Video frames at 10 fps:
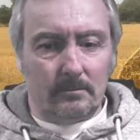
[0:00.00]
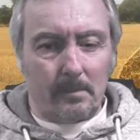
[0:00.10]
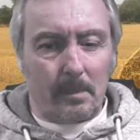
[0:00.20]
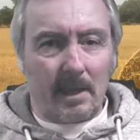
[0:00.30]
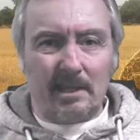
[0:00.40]

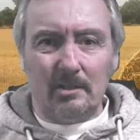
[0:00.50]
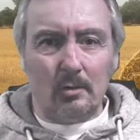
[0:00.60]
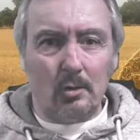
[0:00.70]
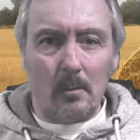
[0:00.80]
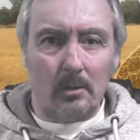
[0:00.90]
they can do an
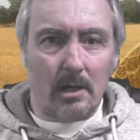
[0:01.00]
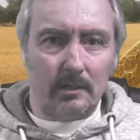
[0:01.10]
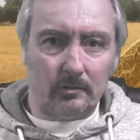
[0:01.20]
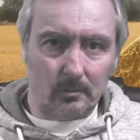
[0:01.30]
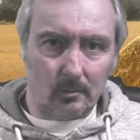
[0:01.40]

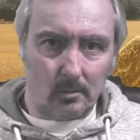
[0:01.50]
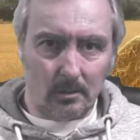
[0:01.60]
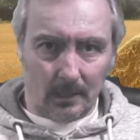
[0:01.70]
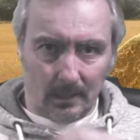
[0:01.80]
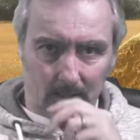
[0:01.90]
operation or,
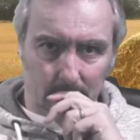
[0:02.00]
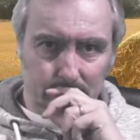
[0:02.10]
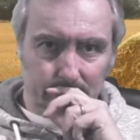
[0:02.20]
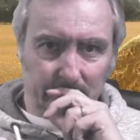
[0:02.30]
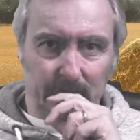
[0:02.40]

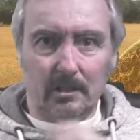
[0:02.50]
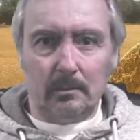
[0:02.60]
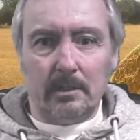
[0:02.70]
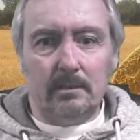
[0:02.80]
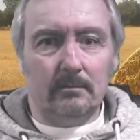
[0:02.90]
excuse
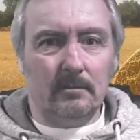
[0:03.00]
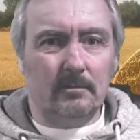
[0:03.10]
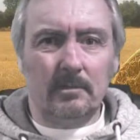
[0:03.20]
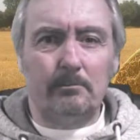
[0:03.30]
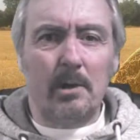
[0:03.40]
me,
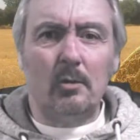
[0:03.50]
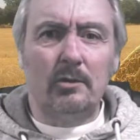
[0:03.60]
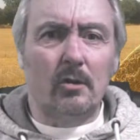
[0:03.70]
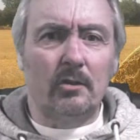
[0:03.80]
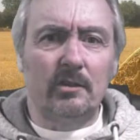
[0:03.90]

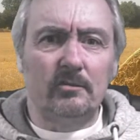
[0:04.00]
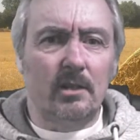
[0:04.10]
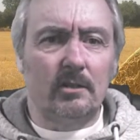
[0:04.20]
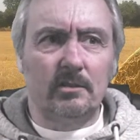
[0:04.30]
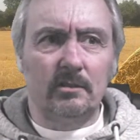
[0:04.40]
Botox
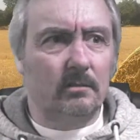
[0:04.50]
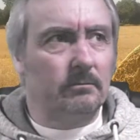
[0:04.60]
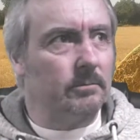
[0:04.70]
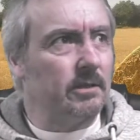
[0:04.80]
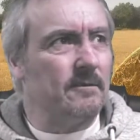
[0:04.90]
injections,
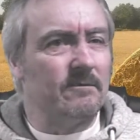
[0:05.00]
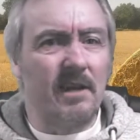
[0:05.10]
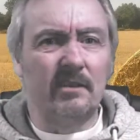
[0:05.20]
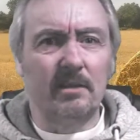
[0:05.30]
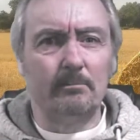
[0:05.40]
but I don't
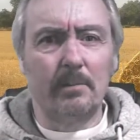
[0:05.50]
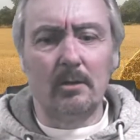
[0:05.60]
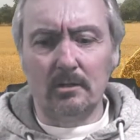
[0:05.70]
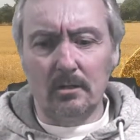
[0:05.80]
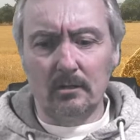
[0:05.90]
fancy them
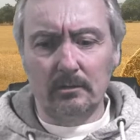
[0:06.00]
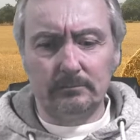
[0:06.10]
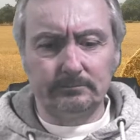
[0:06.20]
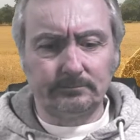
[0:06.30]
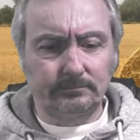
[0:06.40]
Botox.
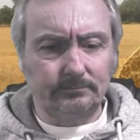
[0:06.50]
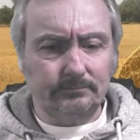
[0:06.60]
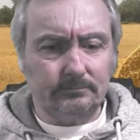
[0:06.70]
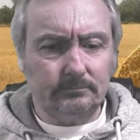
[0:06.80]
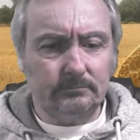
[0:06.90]

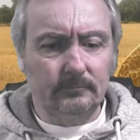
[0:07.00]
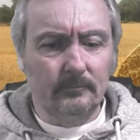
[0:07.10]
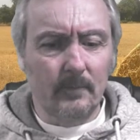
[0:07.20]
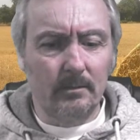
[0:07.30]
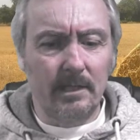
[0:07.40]

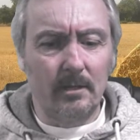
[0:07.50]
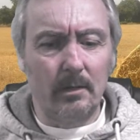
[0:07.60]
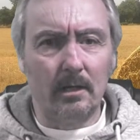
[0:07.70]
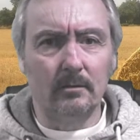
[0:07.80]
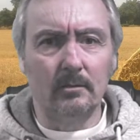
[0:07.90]
There we
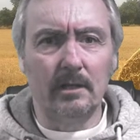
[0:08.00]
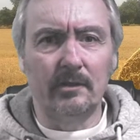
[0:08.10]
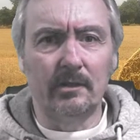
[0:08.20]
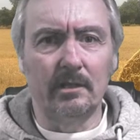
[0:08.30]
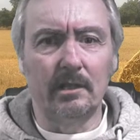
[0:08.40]
are, we'll have to
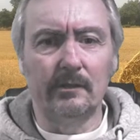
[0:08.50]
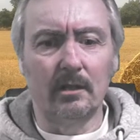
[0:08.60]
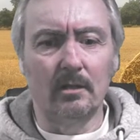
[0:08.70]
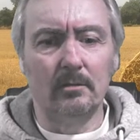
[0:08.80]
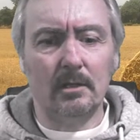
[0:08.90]
see.
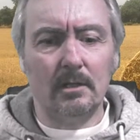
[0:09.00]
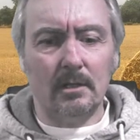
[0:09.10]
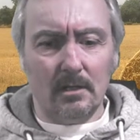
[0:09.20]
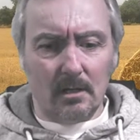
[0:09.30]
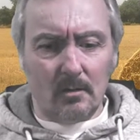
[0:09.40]
So
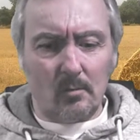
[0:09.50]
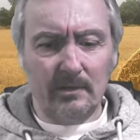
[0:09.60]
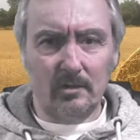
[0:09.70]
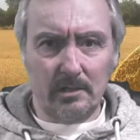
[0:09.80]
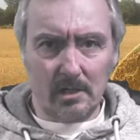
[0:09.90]
once
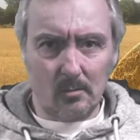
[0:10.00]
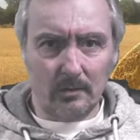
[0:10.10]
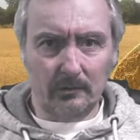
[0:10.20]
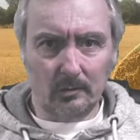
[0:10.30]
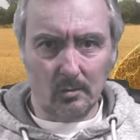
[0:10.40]
I know what the
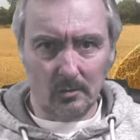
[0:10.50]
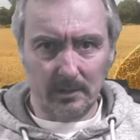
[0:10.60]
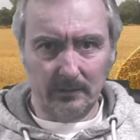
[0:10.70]
score is